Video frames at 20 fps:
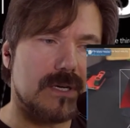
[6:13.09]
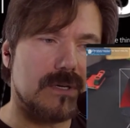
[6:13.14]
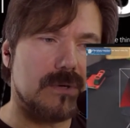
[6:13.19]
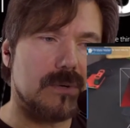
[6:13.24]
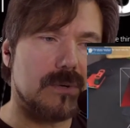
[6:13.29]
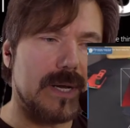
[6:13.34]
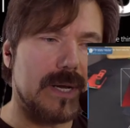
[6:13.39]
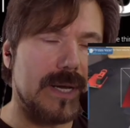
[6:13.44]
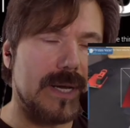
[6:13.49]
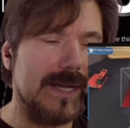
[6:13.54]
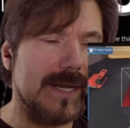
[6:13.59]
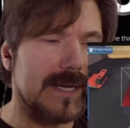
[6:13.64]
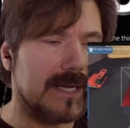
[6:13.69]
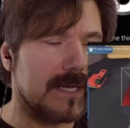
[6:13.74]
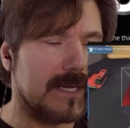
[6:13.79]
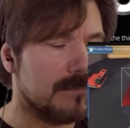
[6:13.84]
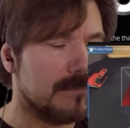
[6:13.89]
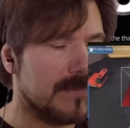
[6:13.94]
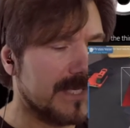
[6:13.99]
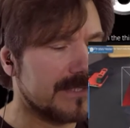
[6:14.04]
creating
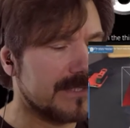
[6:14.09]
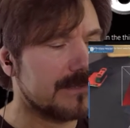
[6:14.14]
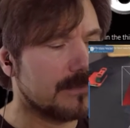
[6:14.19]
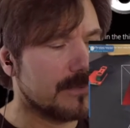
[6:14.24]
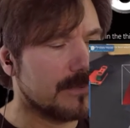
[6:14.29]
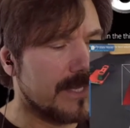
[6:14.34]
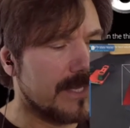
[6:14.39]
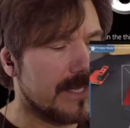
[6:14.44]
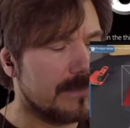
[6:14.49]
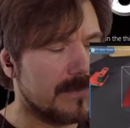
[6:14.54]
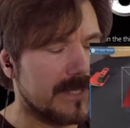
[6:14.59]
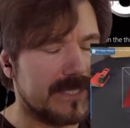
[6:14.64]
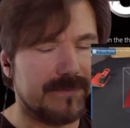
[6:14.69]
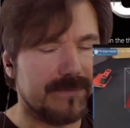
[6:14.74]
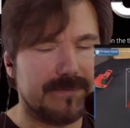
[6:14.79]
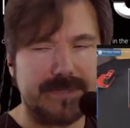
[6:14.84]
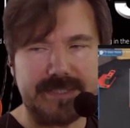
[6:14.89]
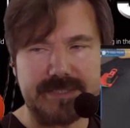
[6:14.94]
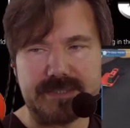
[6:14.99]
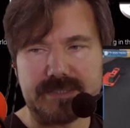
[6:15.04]
a mesh with that many
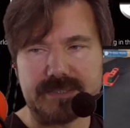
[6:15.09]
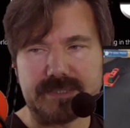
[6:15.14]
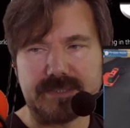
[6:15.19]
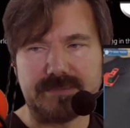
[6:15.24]
faces.